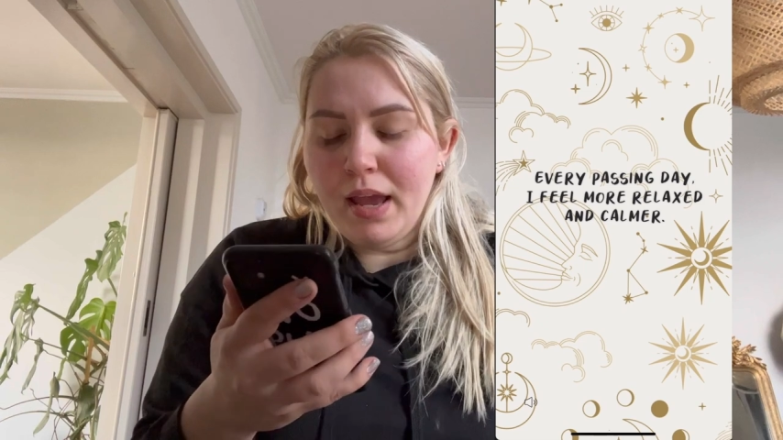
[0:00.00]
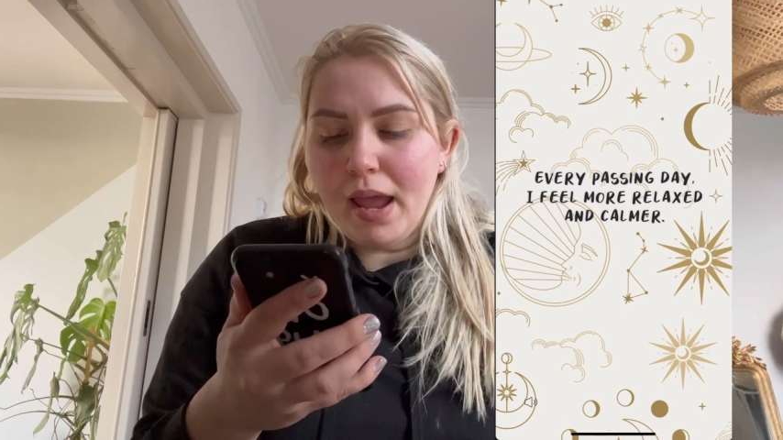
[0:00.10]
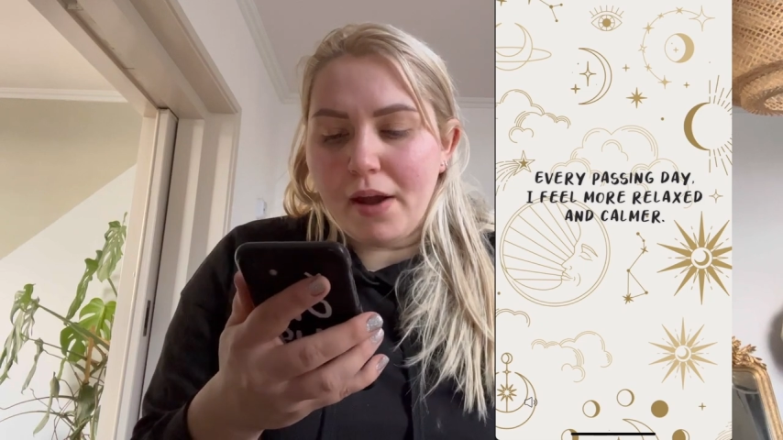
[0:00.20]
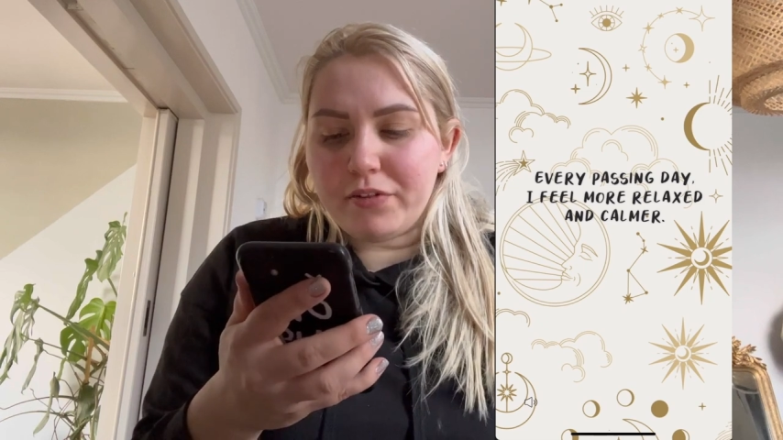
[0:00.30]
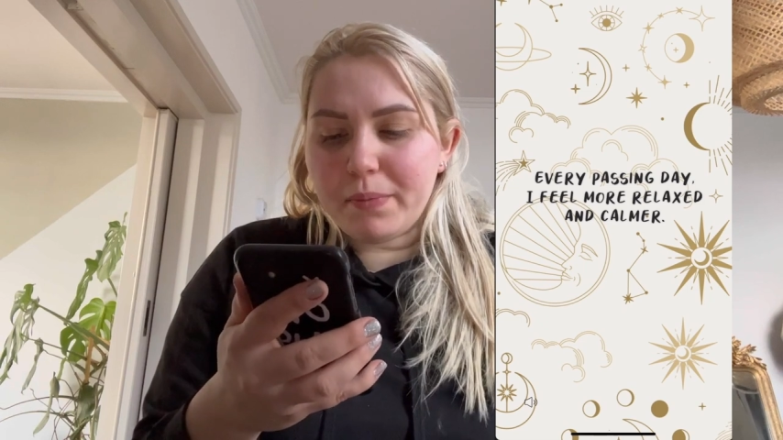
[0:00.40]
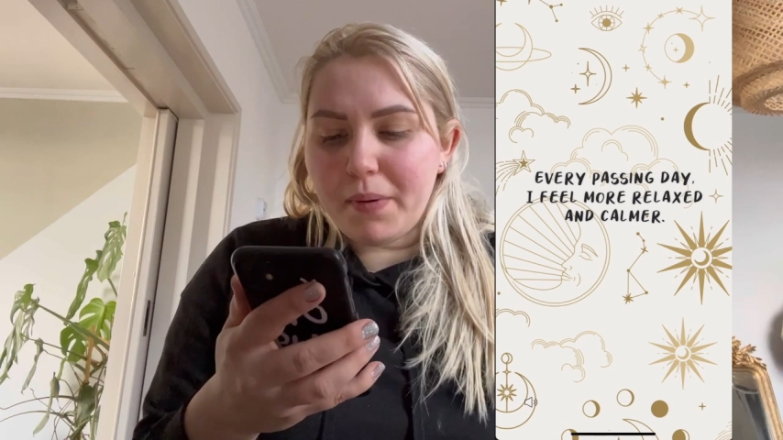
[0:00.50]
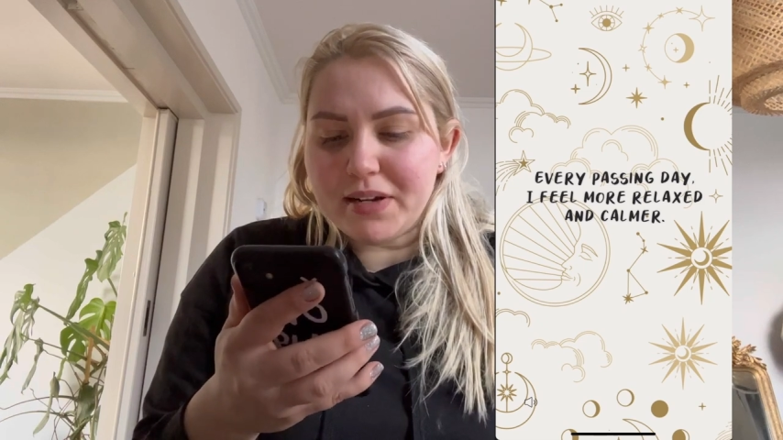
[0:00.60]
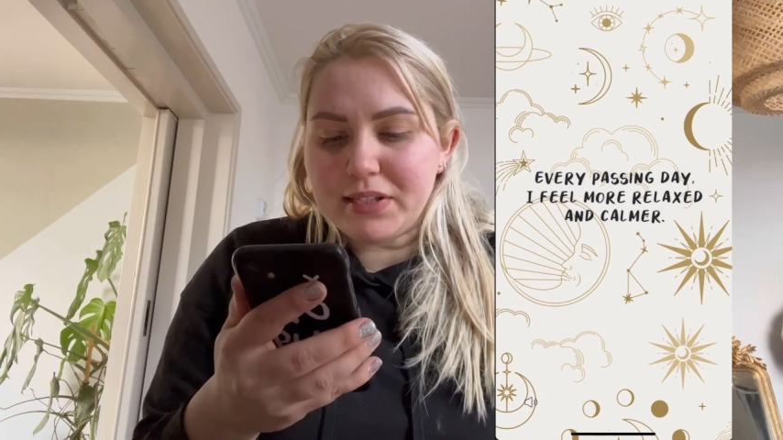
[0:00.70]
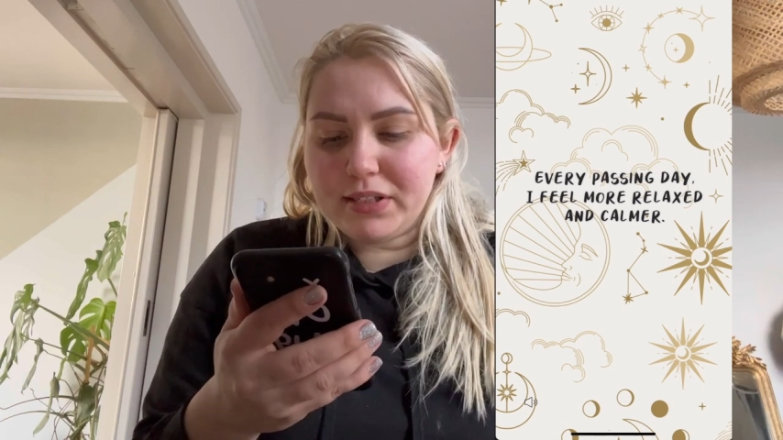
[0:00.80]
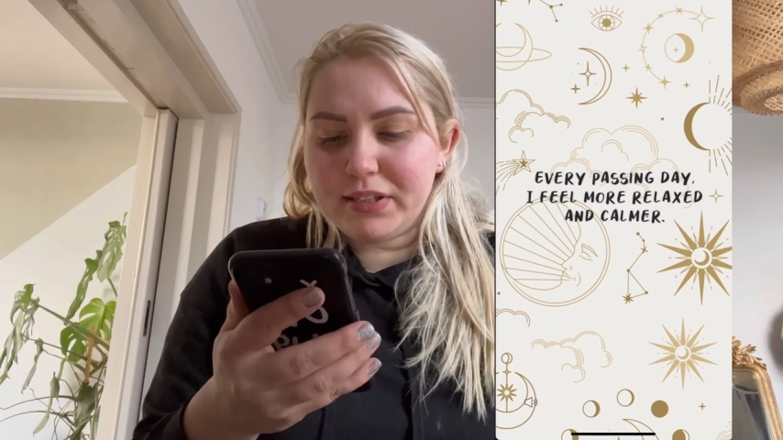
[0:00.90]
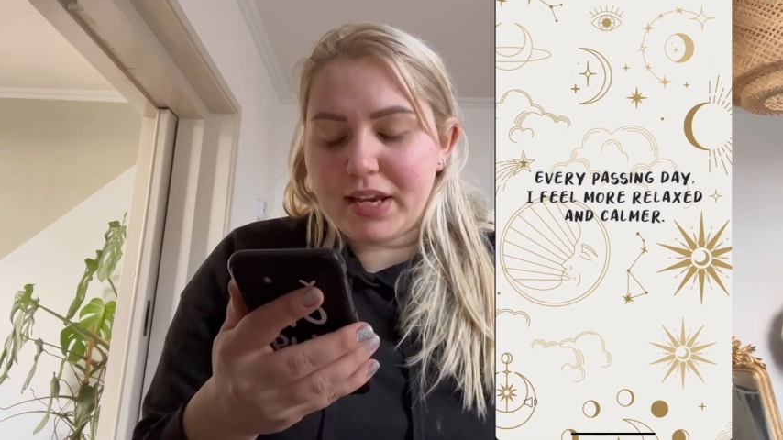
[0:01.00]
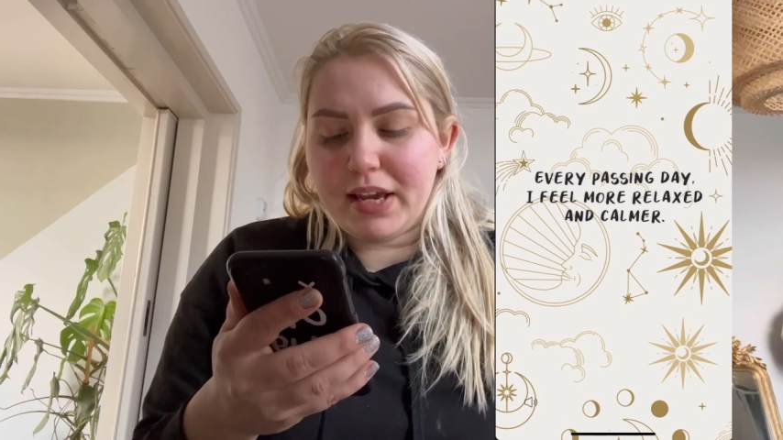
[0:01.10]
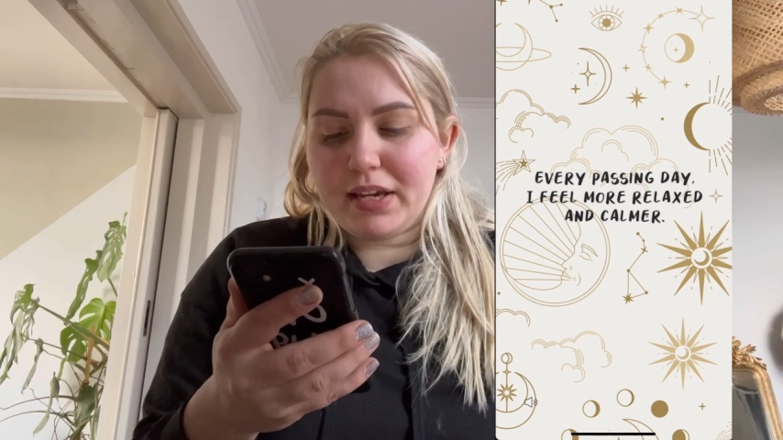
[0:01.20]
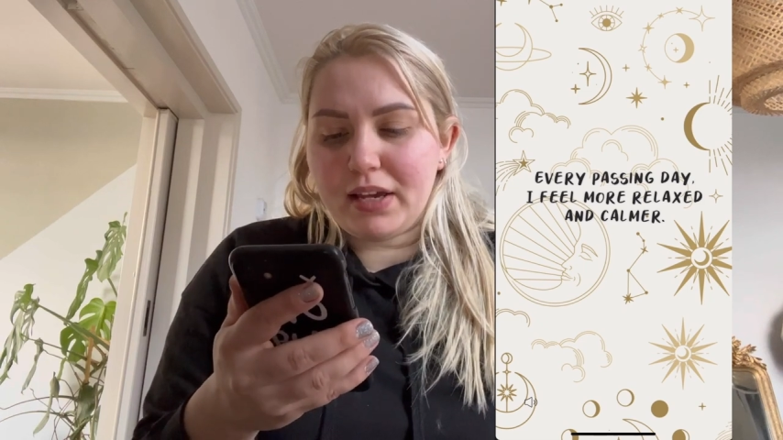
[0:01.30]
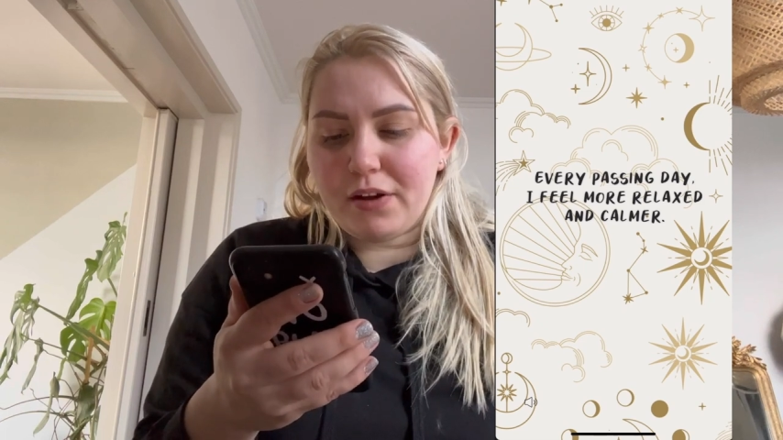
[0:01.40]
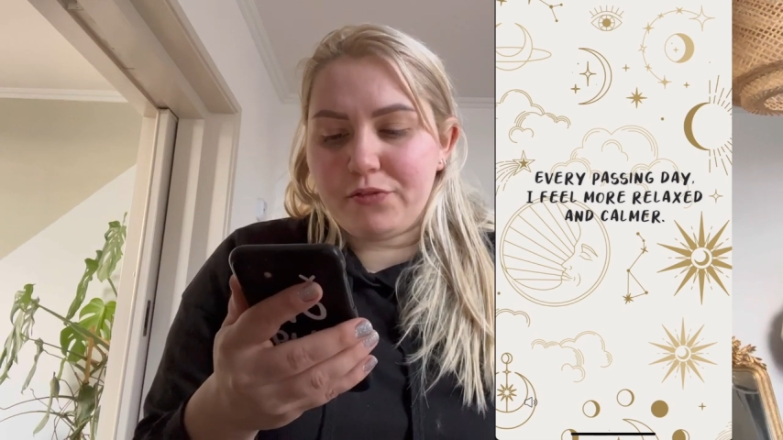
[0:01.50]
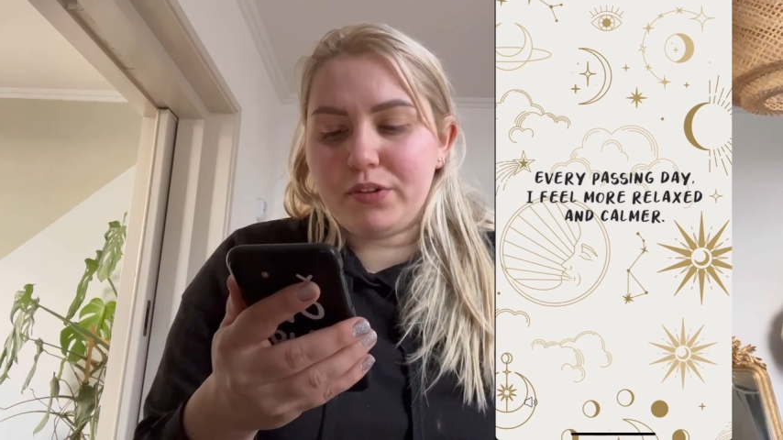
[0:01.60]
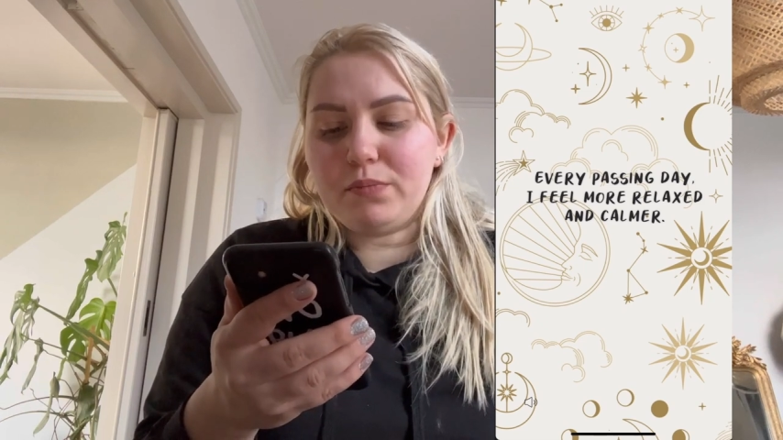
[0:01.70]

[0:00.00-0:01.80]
Every passing day, I feel